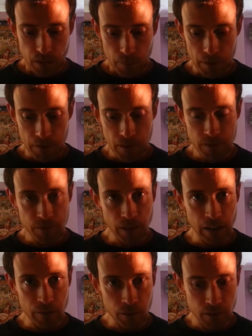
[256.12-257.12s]
But if their
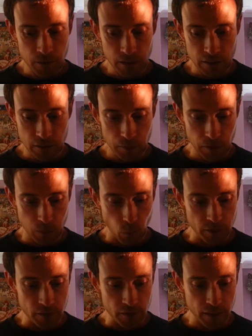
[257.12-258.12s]
favourite of these 3
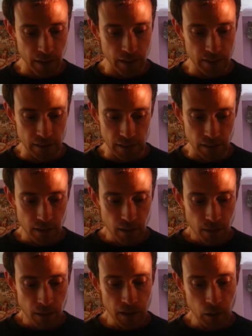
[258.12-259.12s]
wasn't standing,
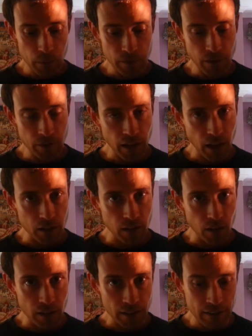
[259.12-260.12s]
then they would be very
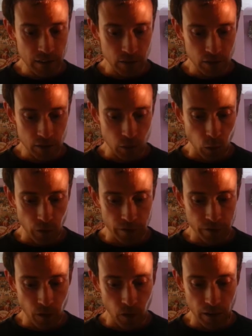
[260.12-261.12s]
unlikely to give a score of
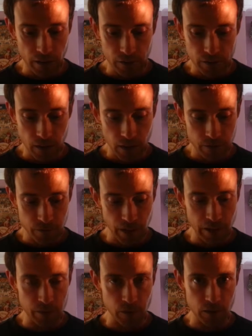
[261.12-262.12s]
5 to their
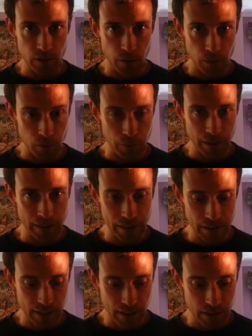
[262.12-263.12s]
favourite of the
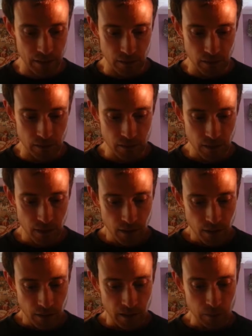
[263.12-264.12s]
remaining candidates.
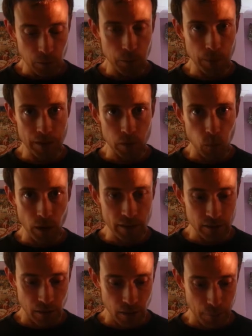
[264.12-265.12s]
This would be to
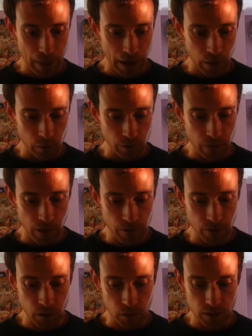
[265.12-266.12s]
waste the power of their
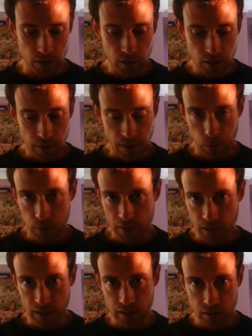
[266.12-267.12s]
vote. They would
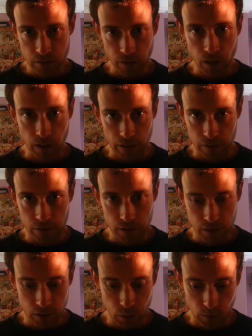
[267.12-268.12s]
change the 5
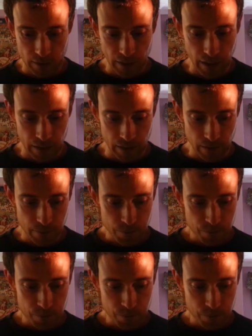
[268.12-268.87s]
to a 10.